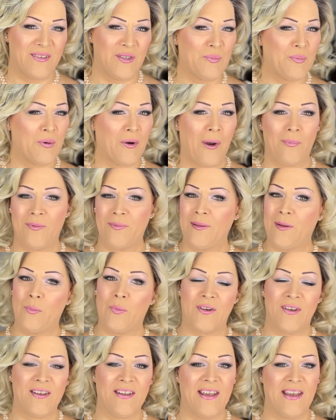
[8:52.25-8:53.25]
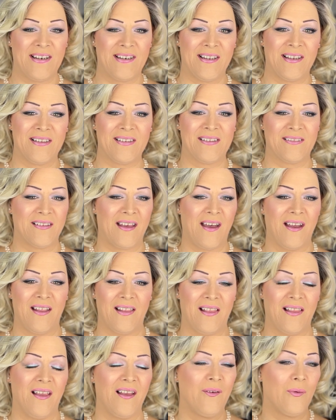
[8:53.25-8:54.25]
you probably wouldn't get a
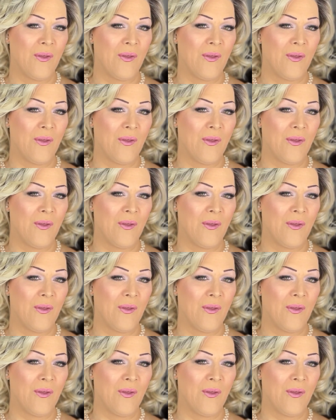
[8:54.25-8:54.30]
style